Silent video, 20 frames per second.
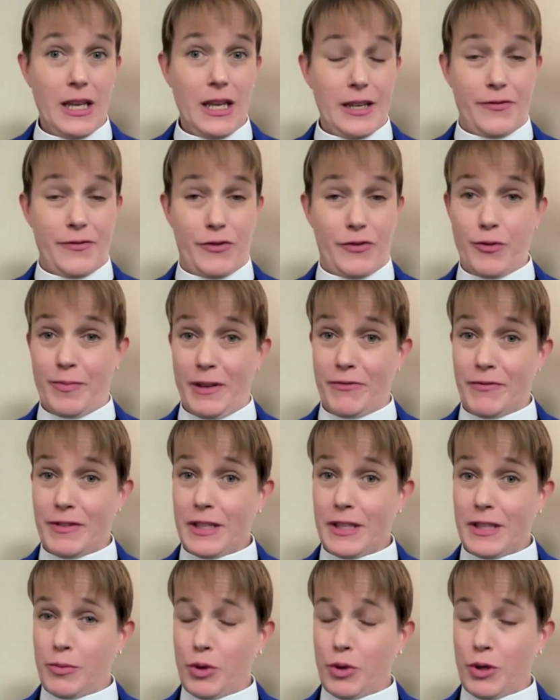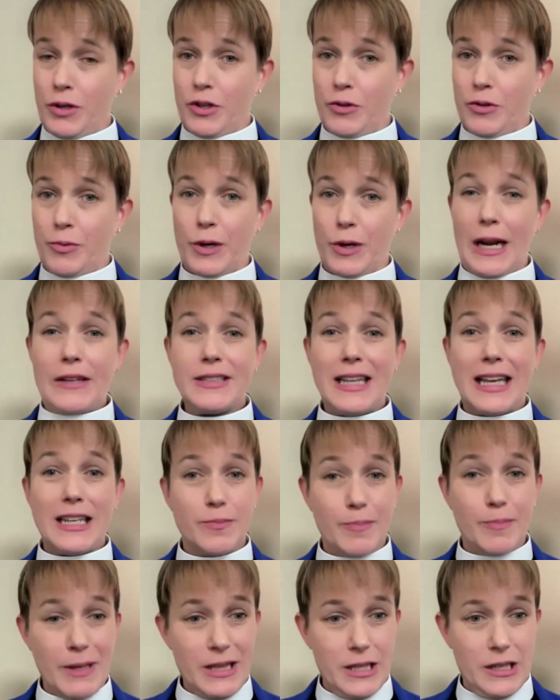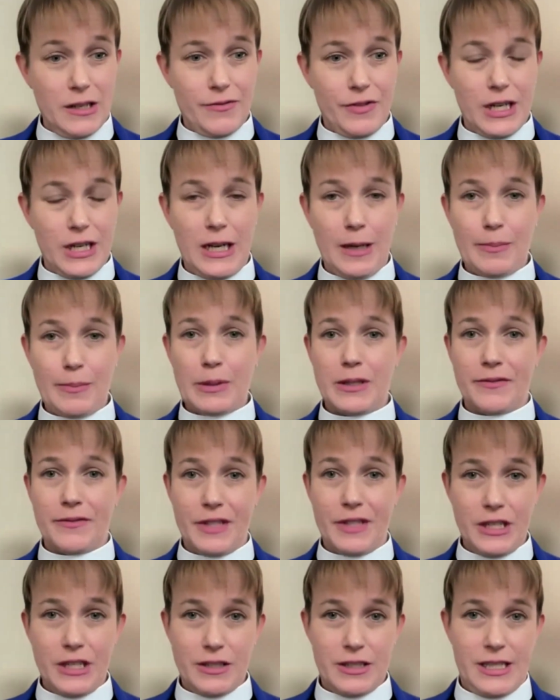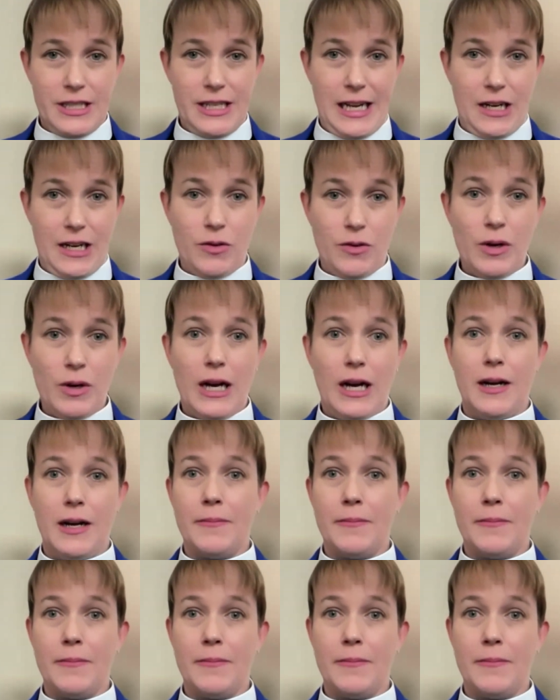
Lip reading: if you've been filling the Parochial Report out, that's been there for a couple of years now.